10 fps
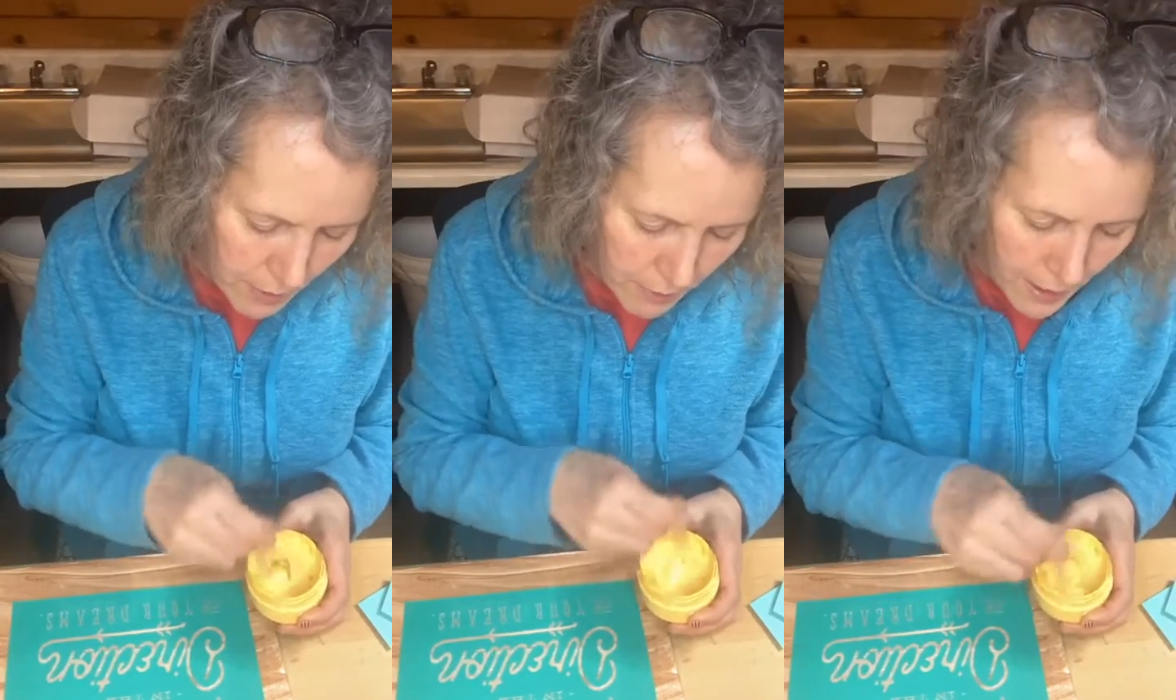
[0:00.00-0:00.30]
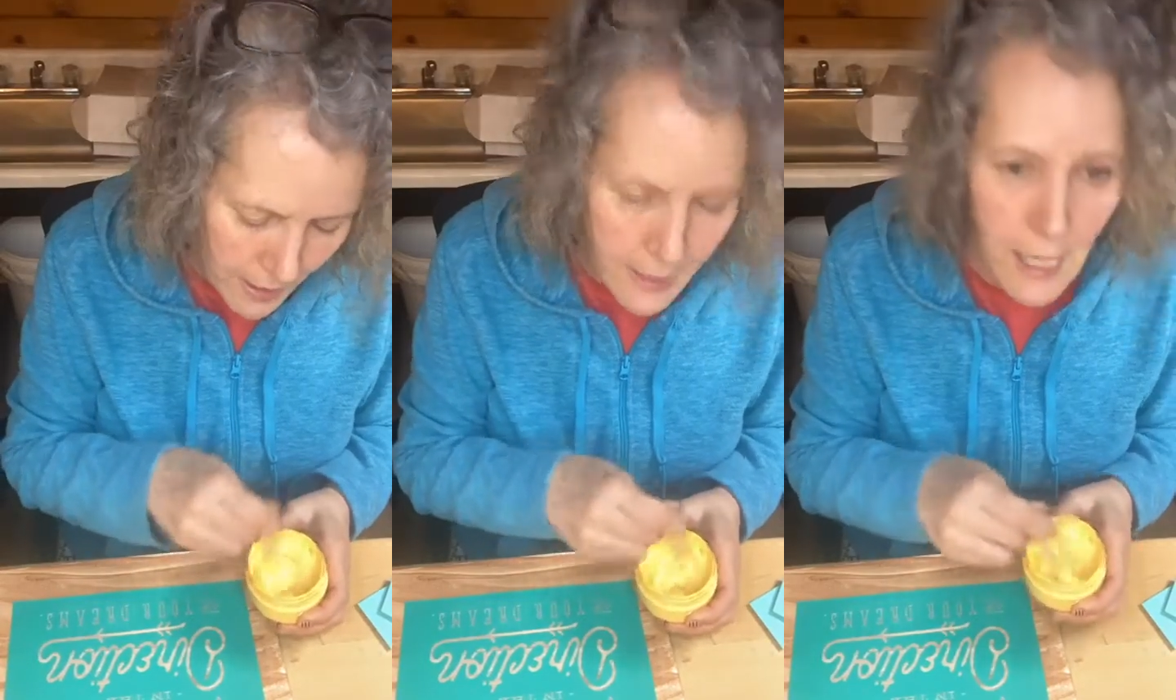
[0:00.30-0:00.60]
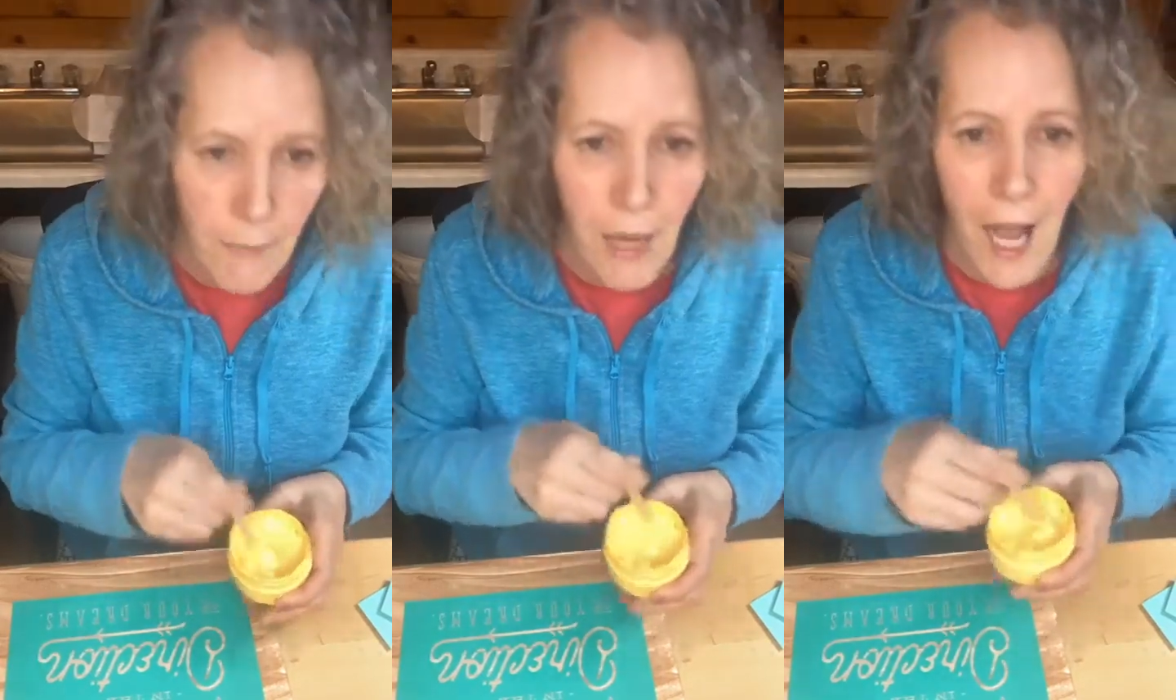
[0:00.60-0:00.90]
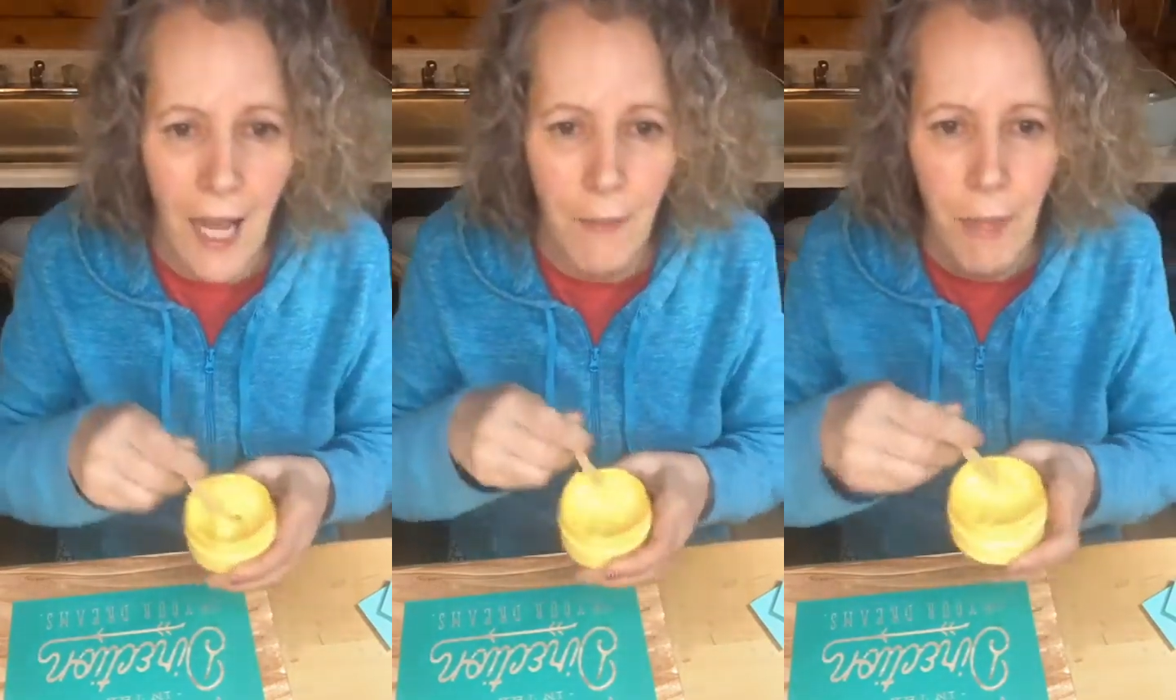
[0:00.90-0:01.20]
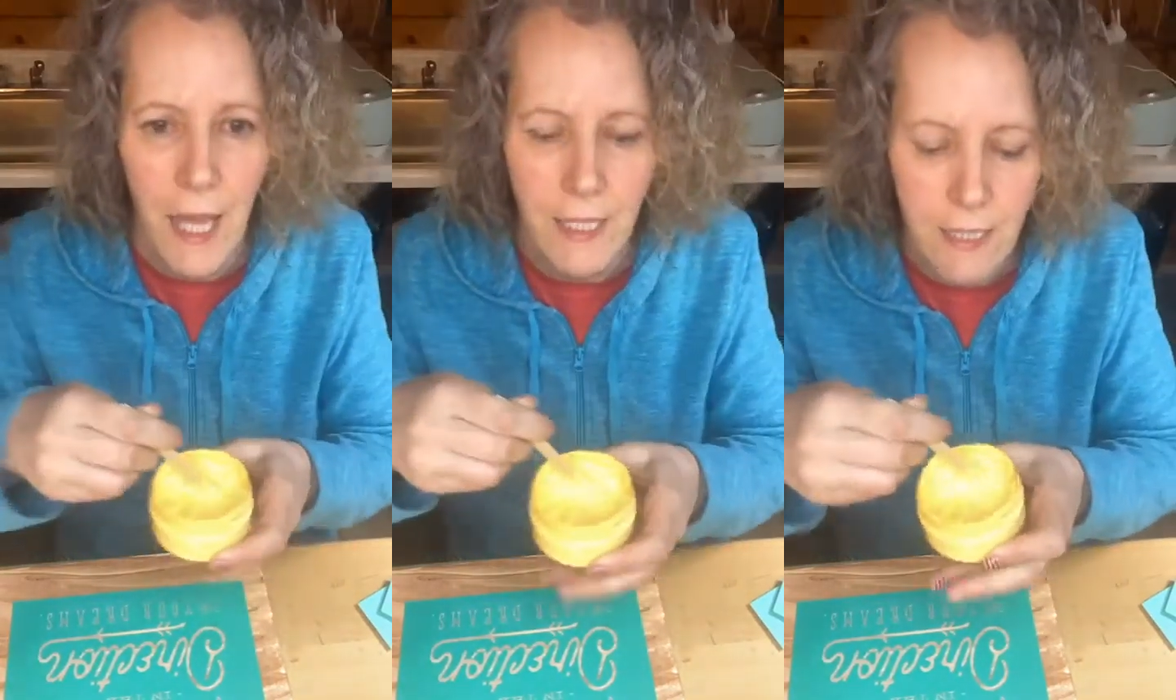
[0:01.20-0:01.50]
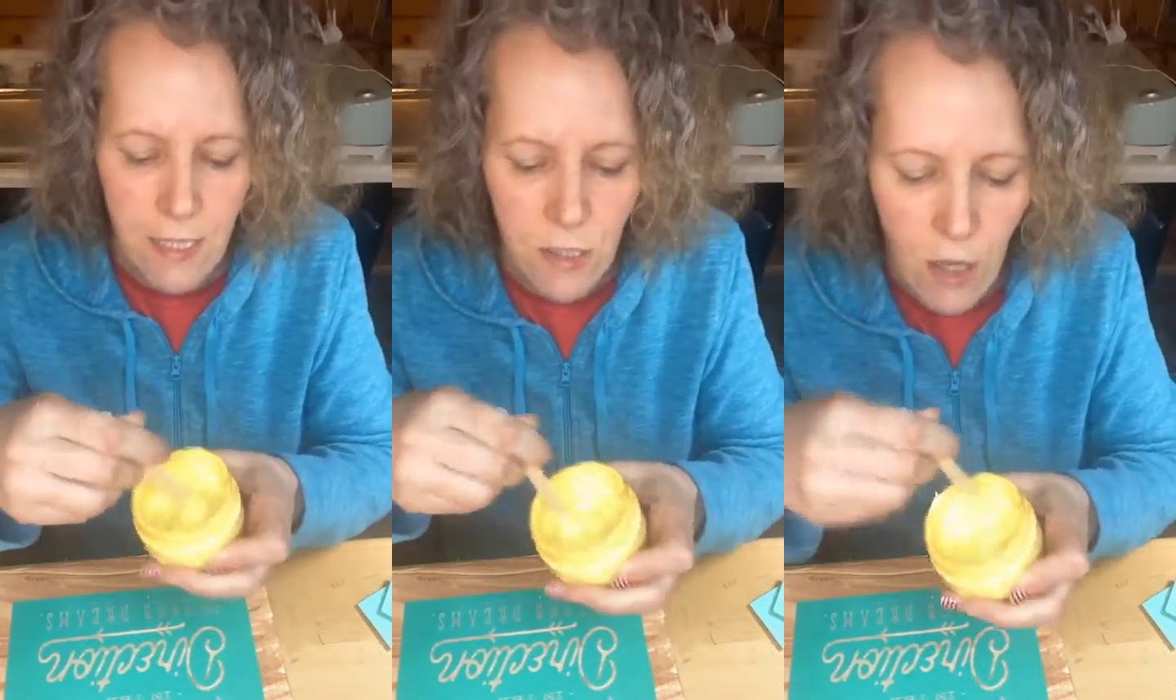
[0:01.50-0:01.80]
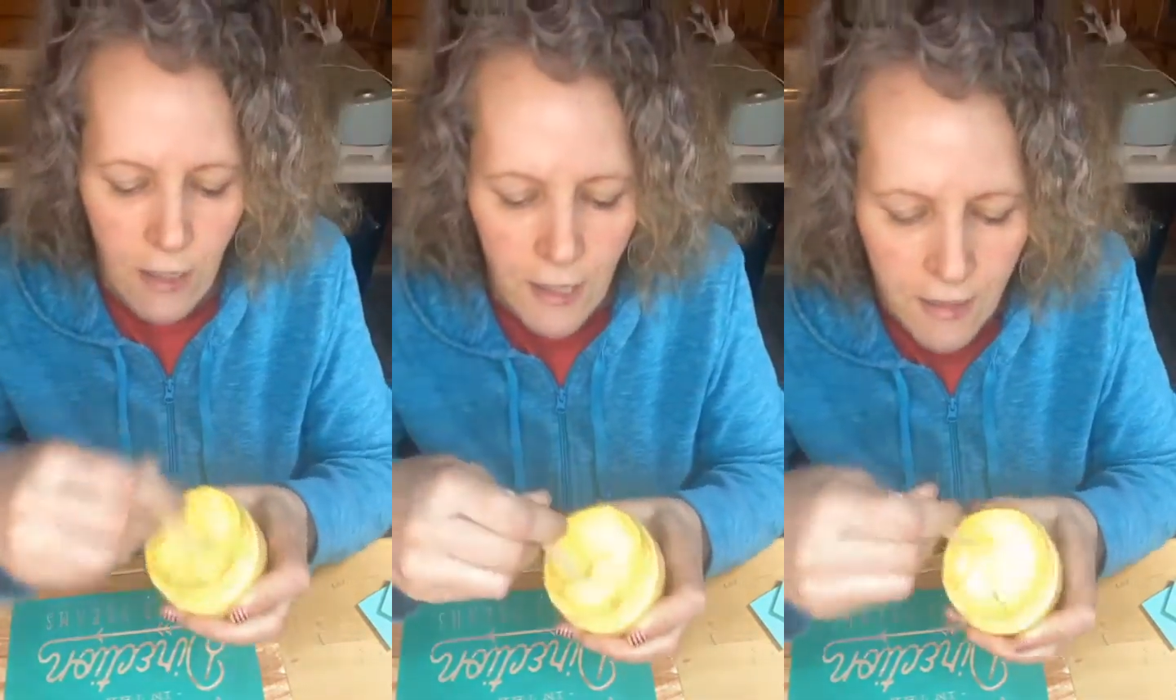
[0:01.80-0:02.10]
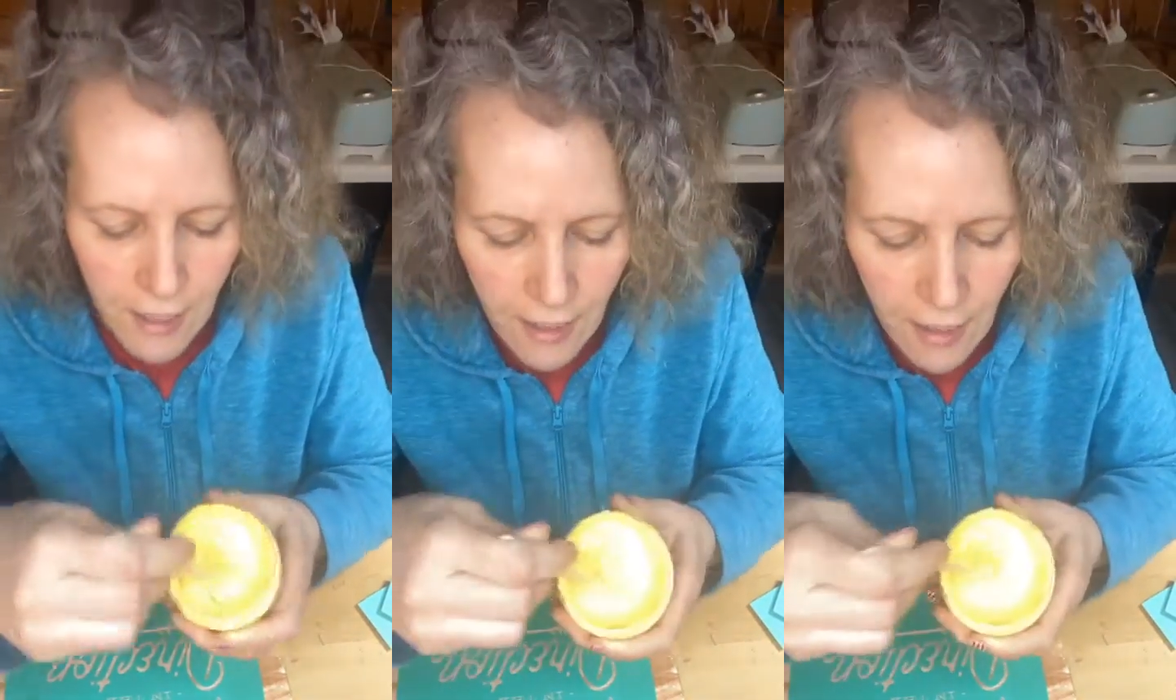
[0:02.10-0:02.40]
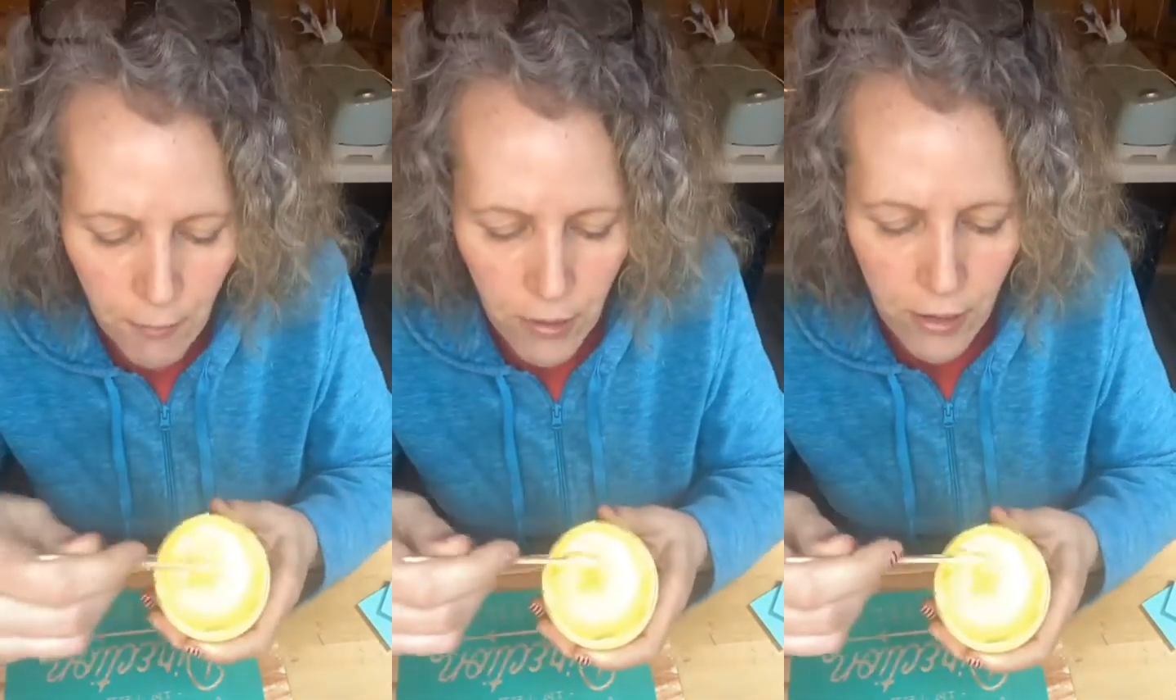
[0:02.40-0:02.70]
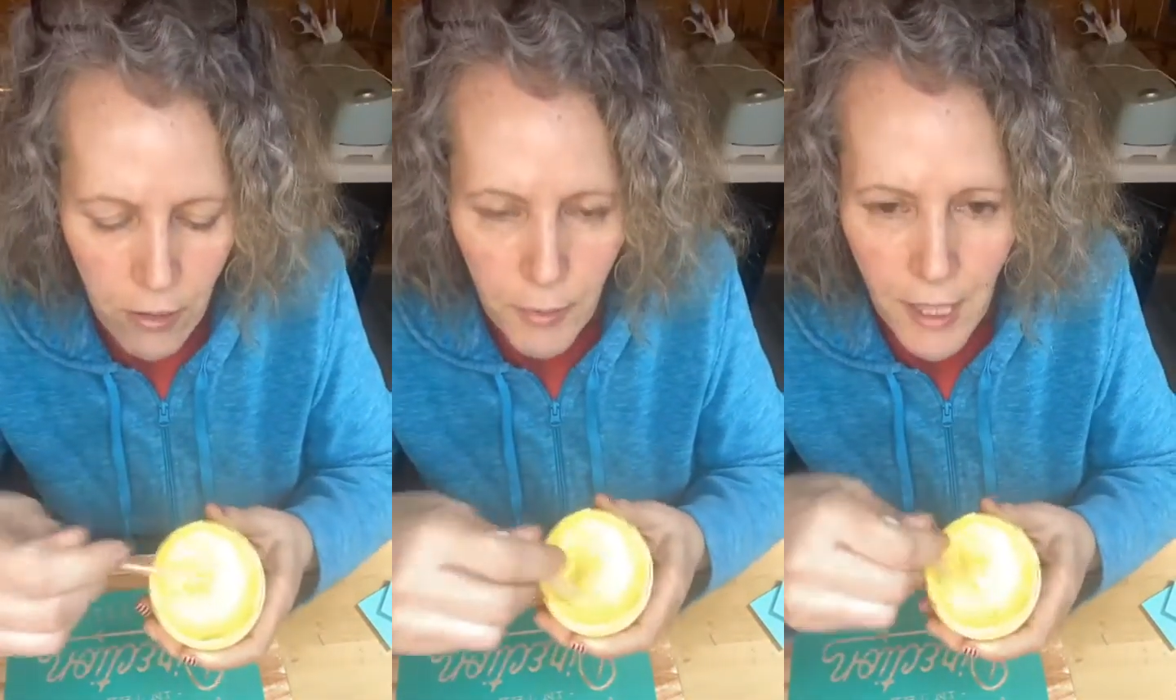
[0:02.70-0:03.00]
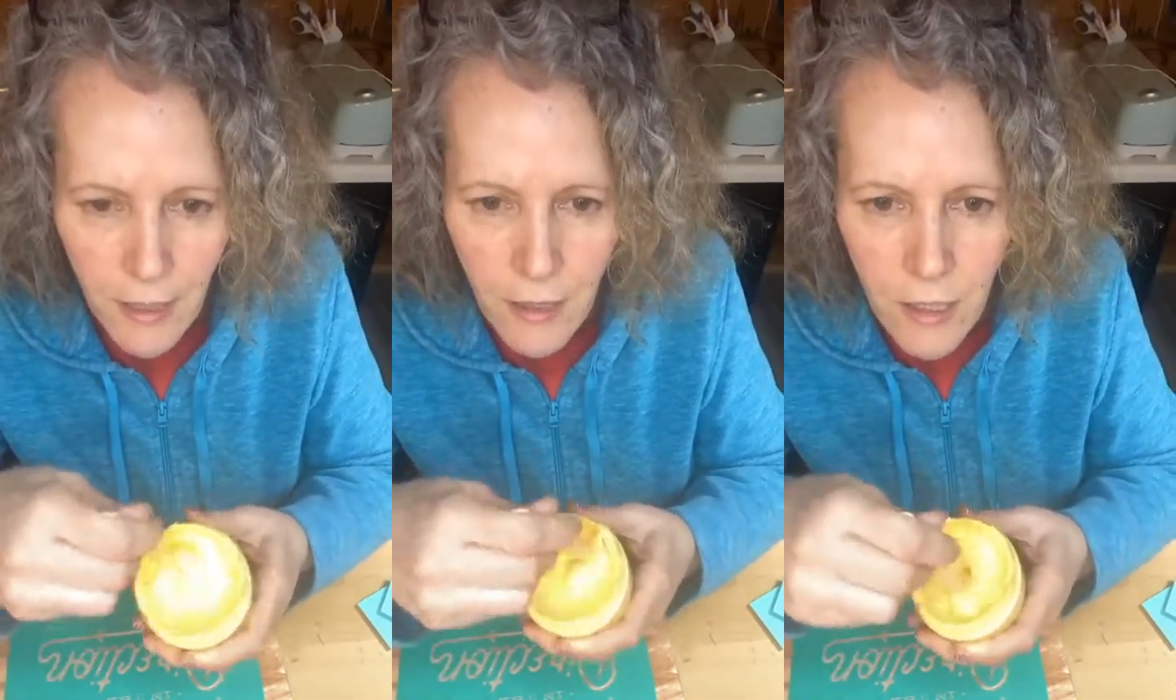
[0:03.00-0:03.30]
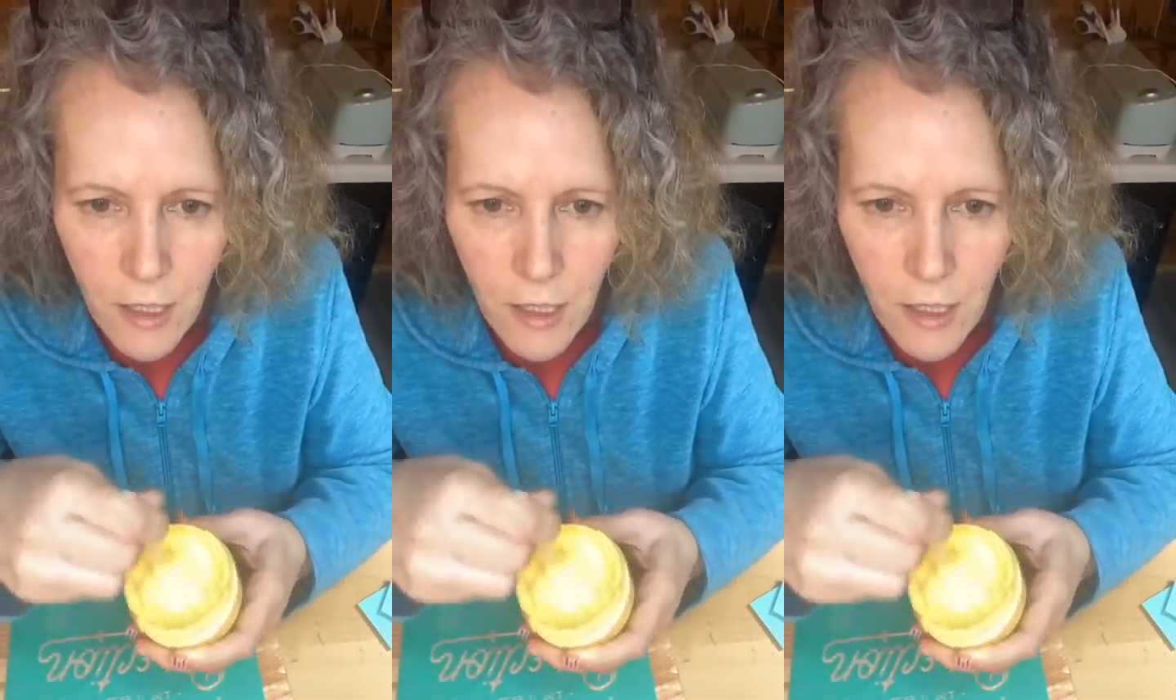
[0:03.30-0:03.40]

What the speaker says: my paste. And my paste is starting to thicken up a little bit.